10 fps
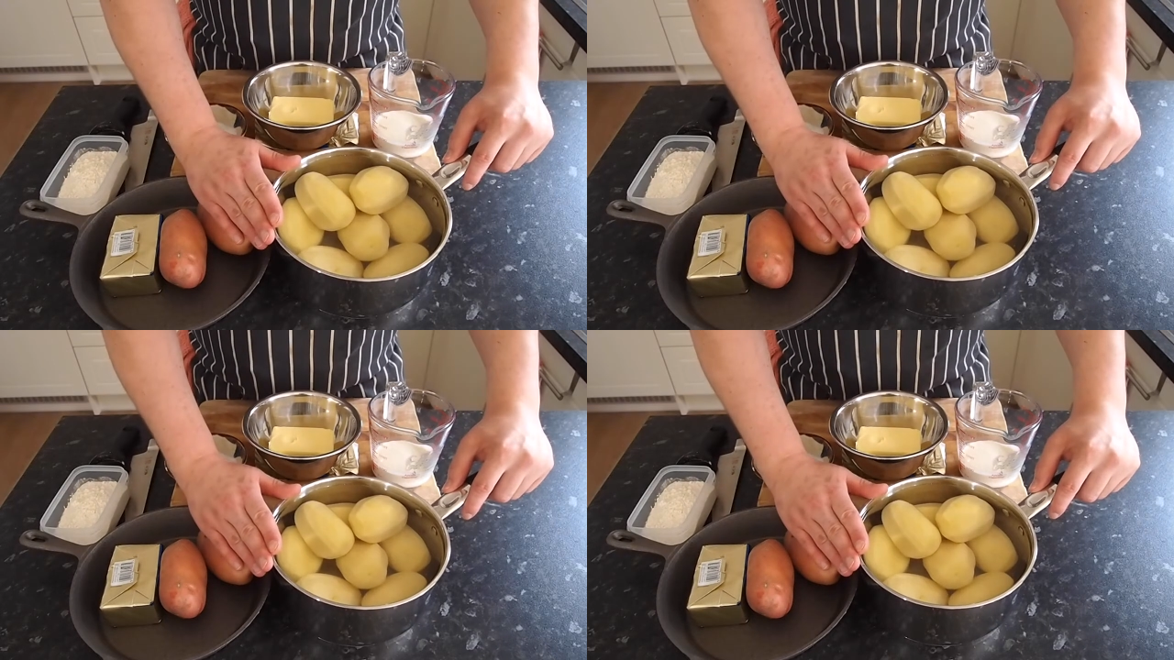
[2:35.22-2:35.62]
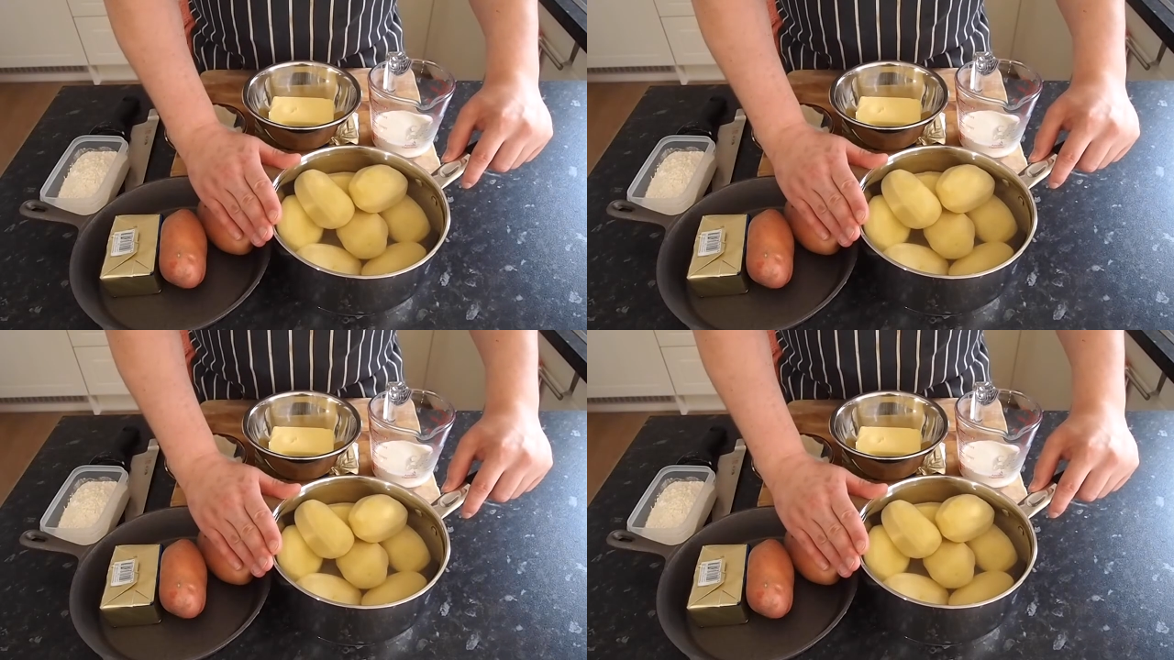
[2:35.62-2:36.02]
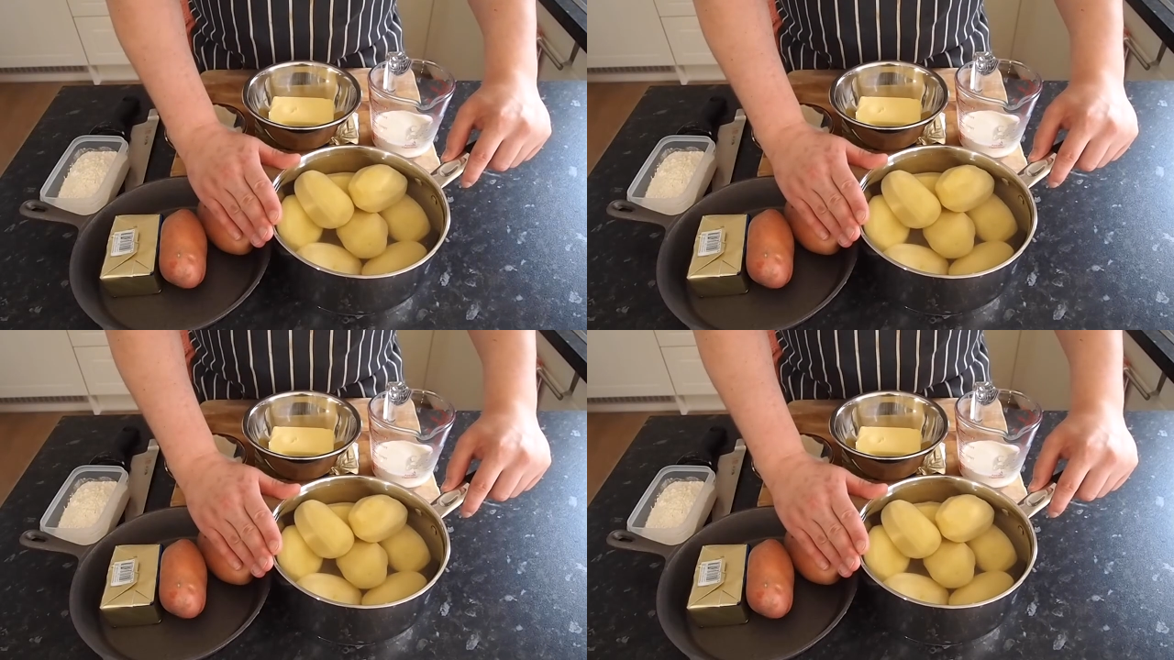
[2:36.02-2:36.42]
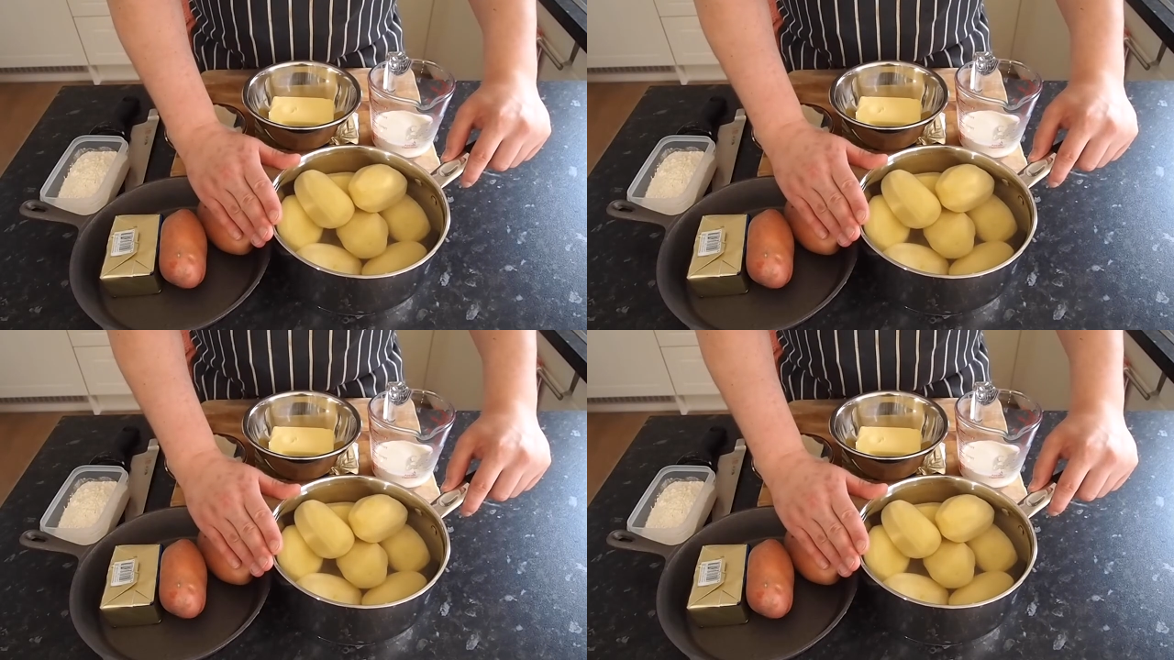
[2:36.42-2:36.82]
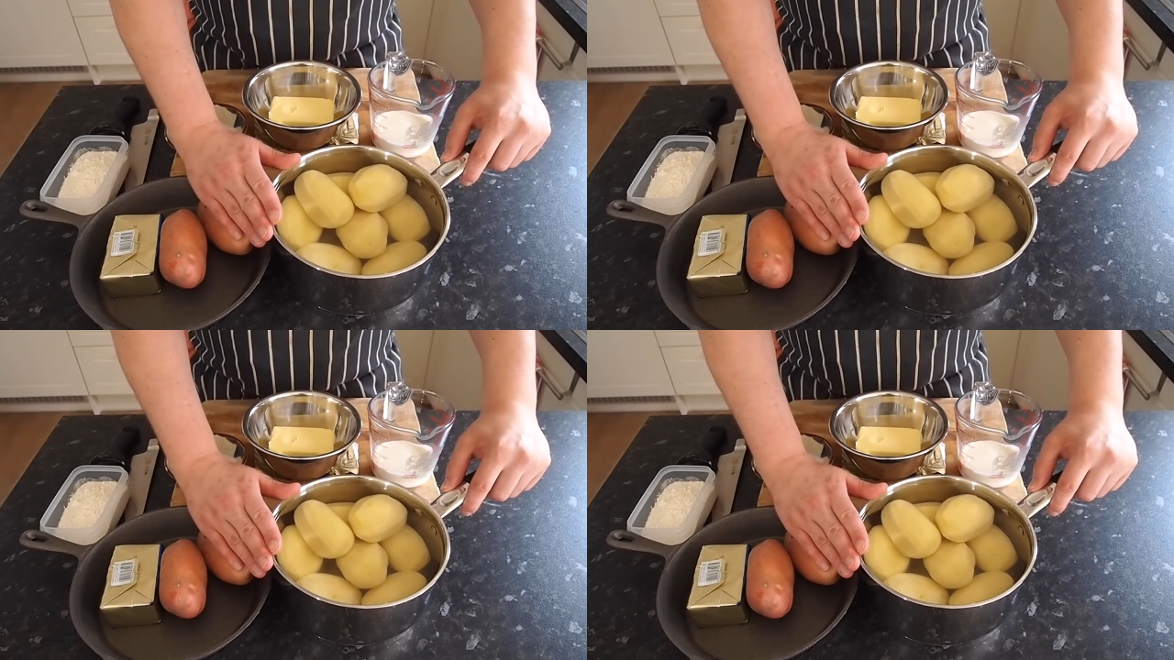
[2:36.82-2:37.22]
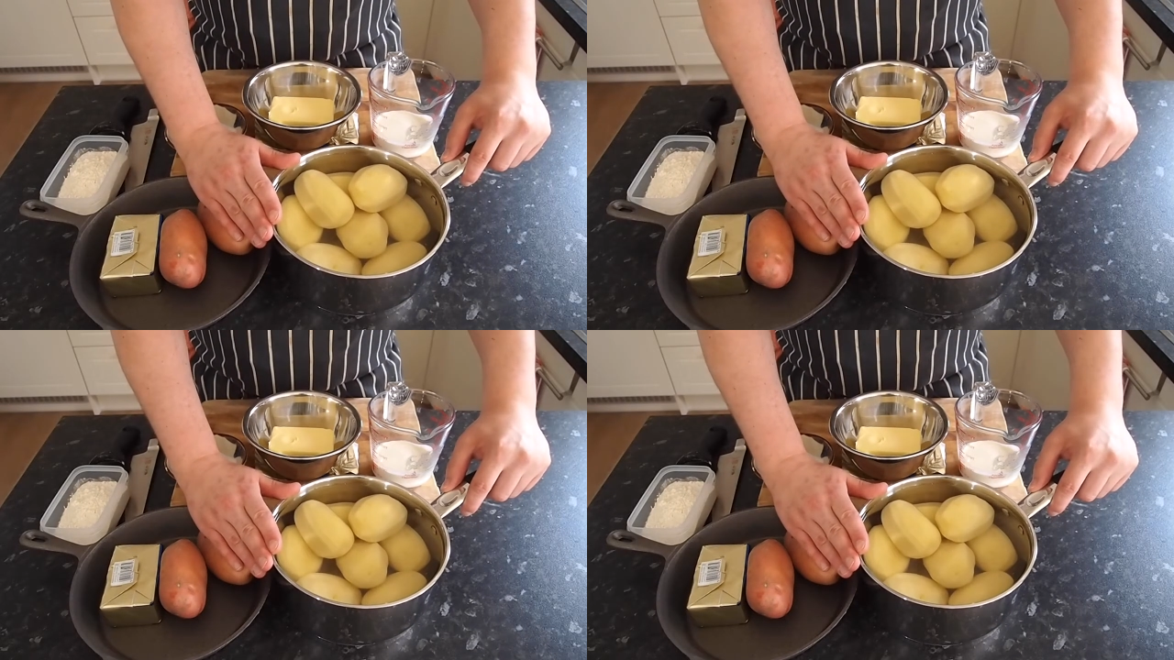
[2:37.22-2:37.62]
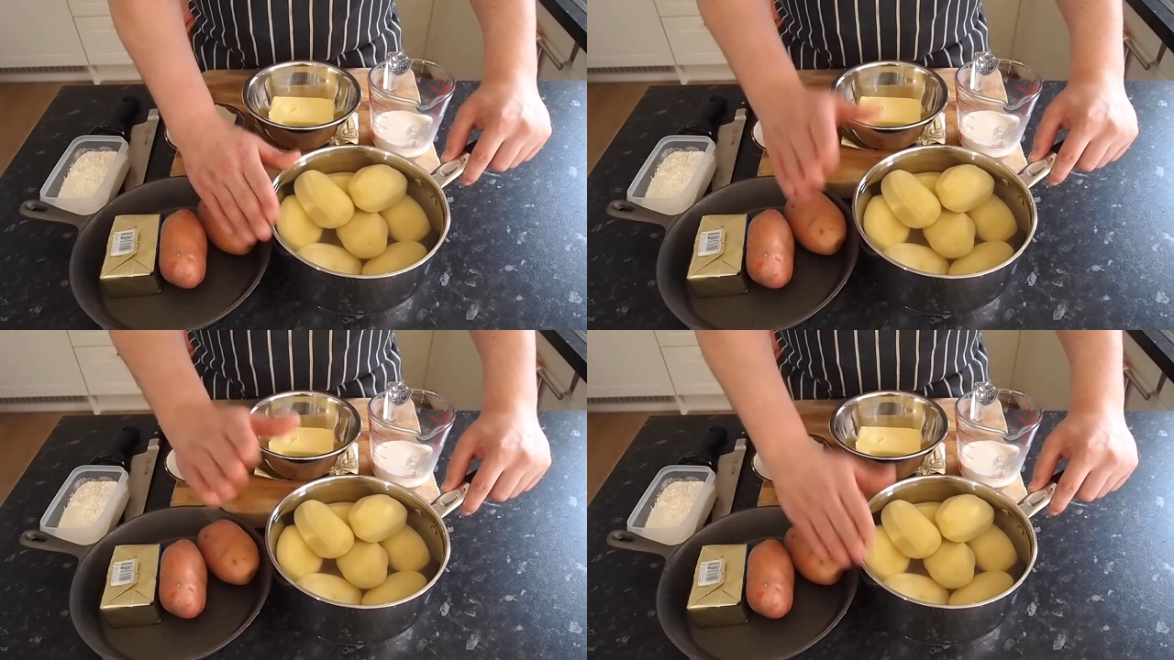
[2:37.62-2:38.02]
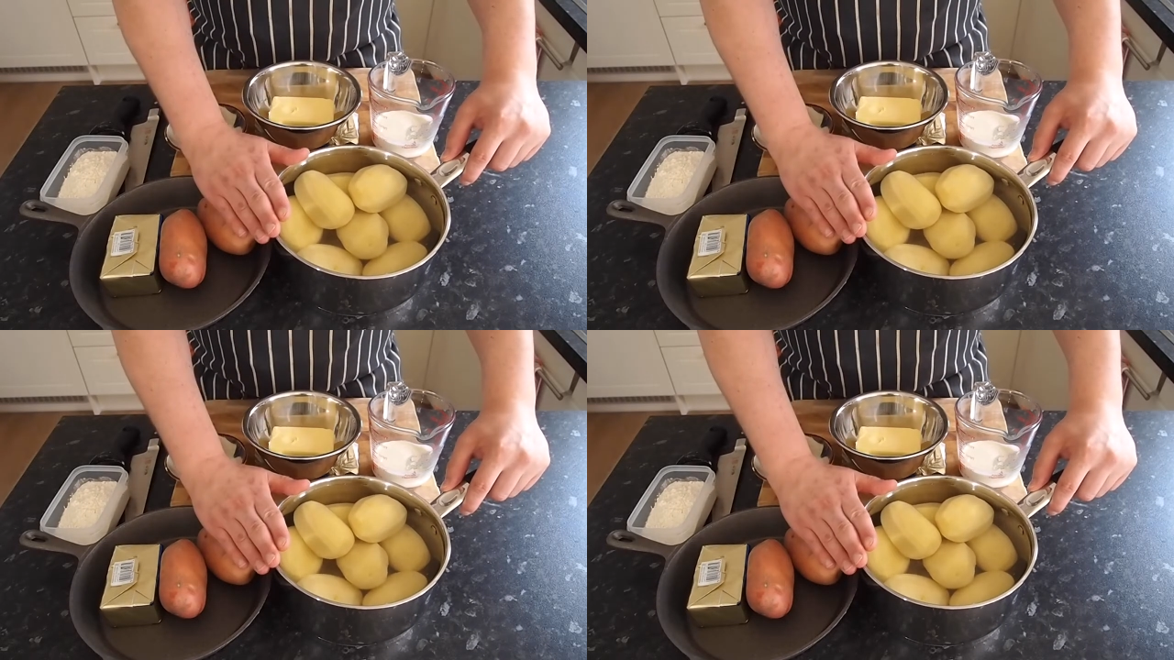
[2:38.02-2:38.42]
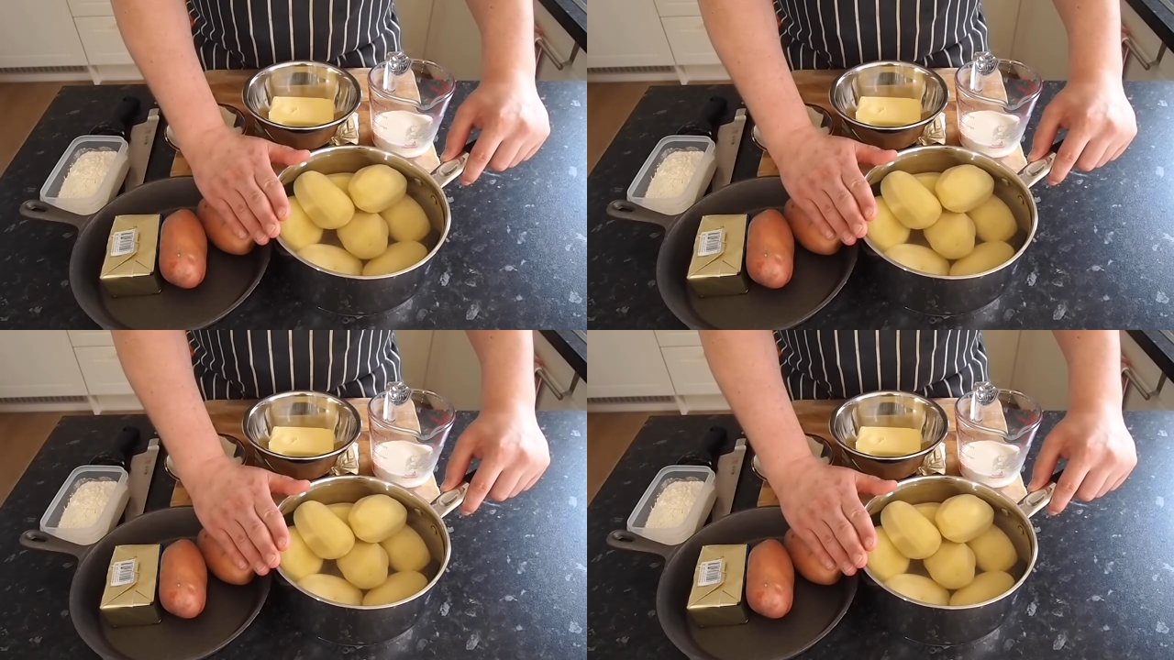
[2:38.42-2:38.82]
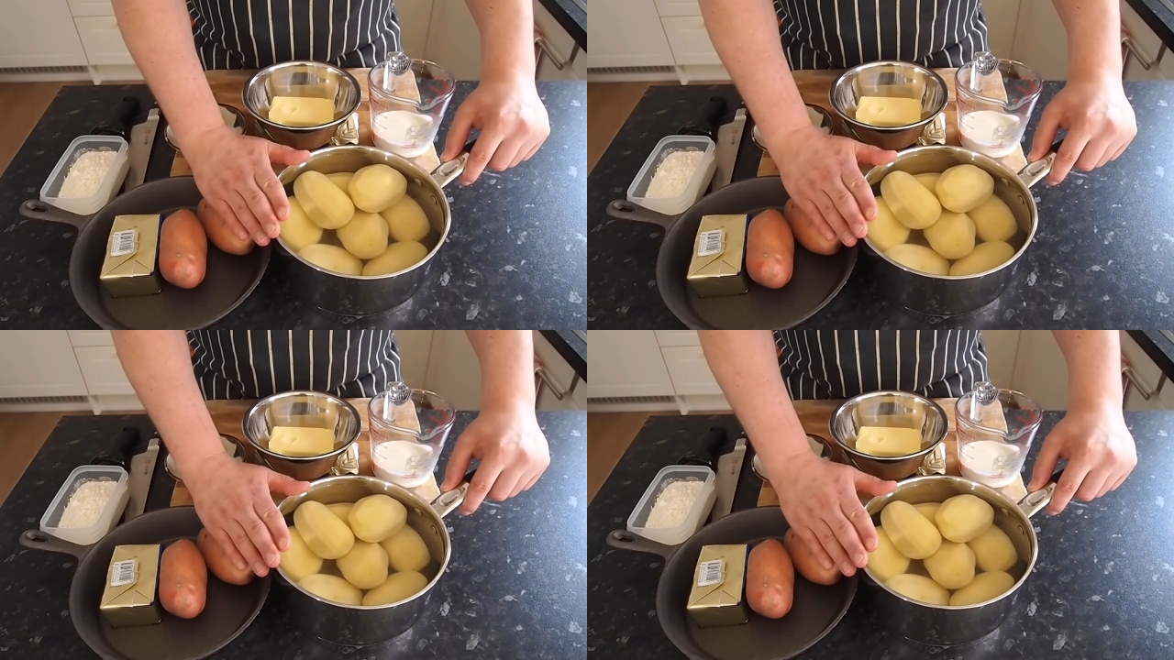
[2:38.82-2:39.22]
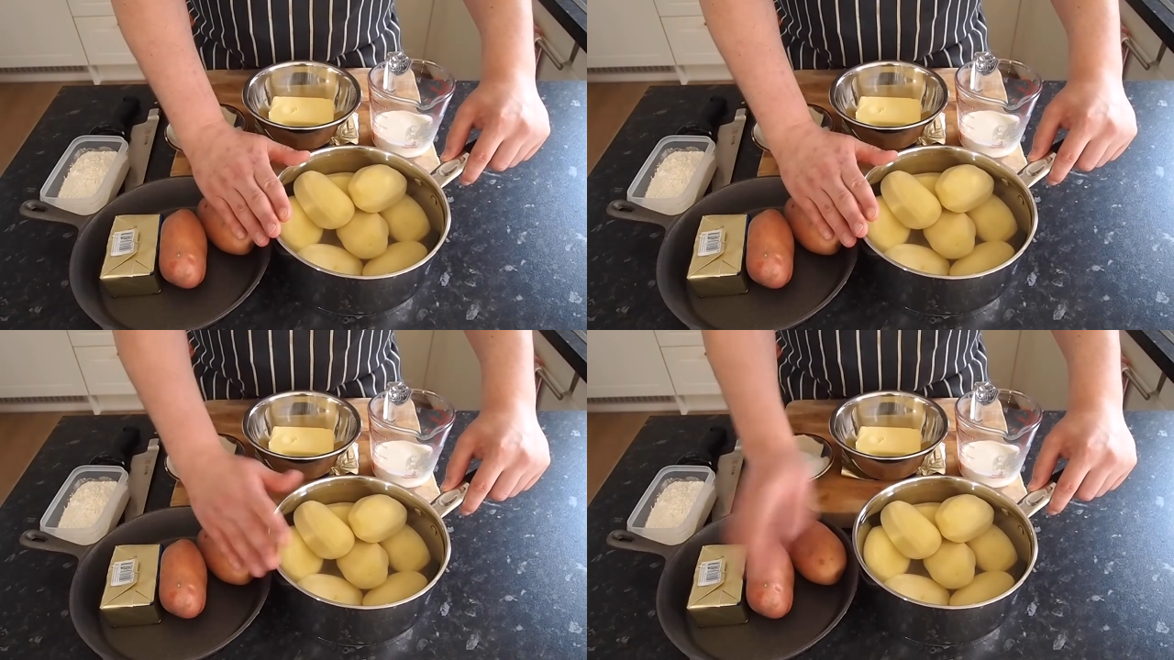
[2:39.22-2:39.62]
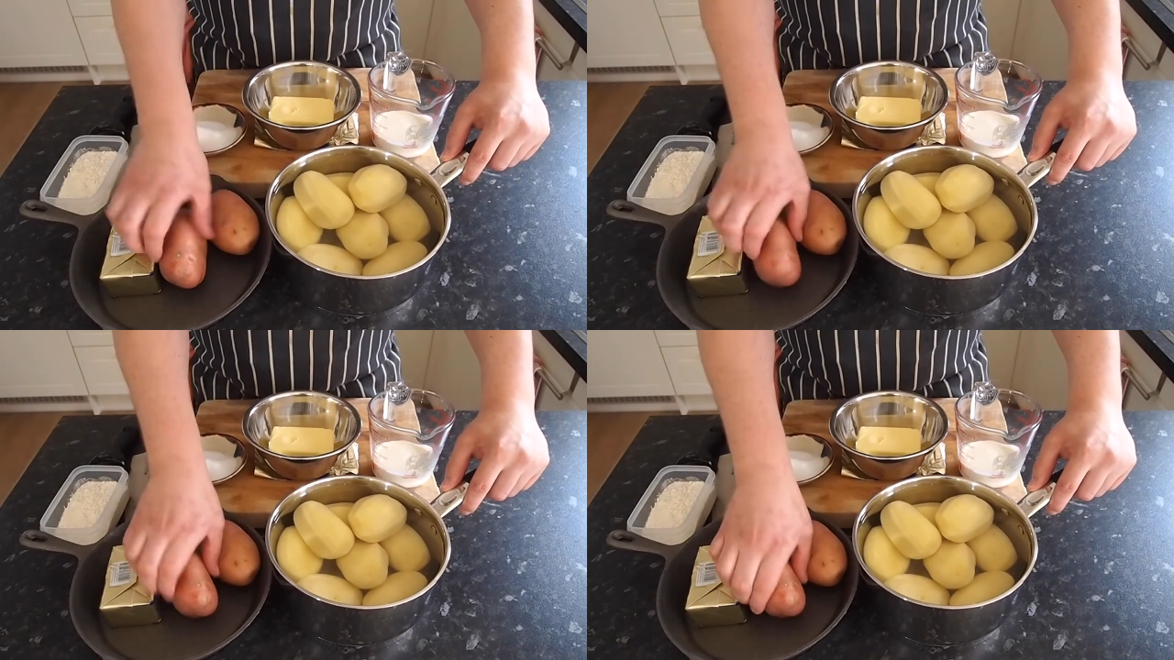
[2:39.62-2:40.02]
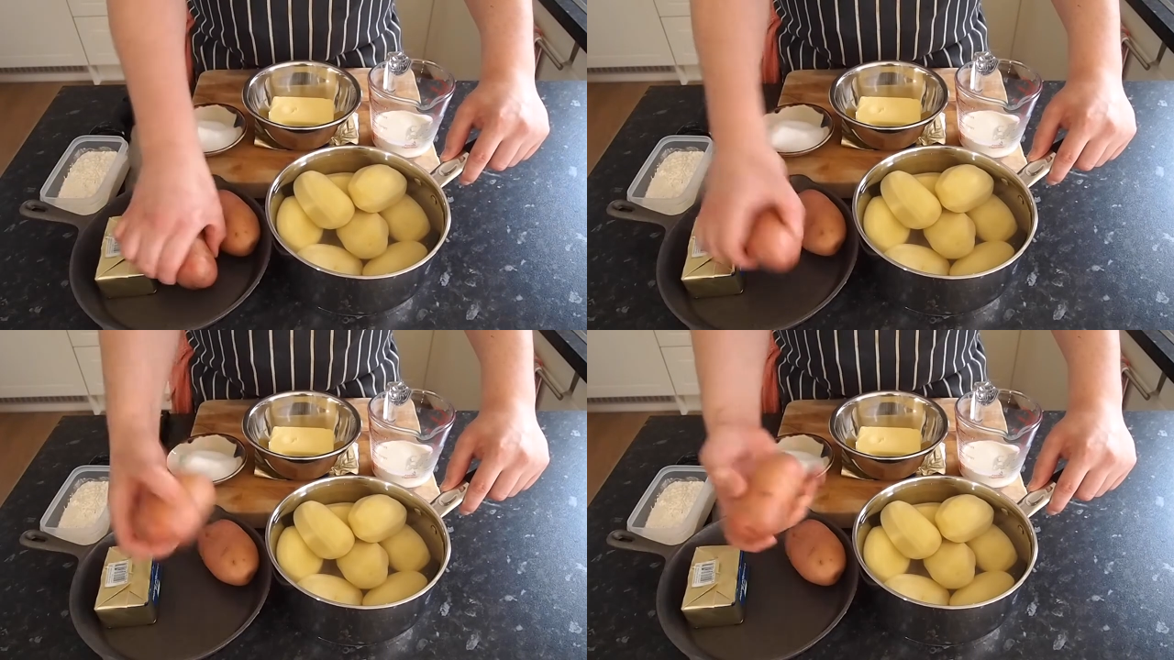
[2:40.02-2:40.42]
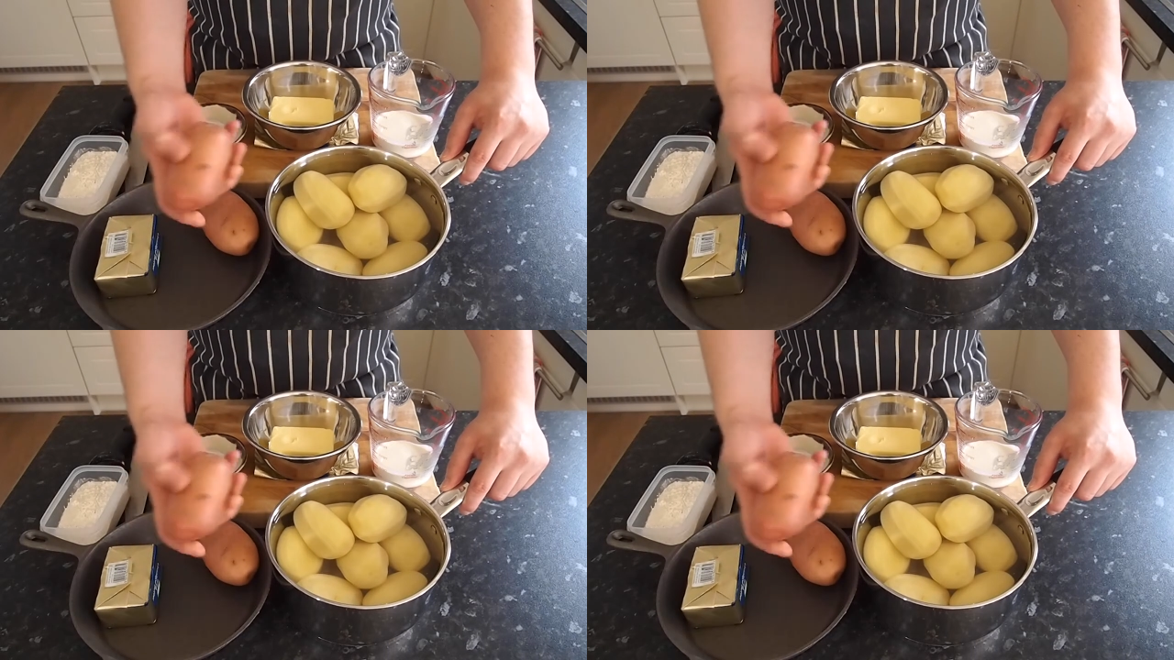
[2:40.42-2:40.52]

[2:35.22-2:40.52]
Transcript: [unreadable: no face in view]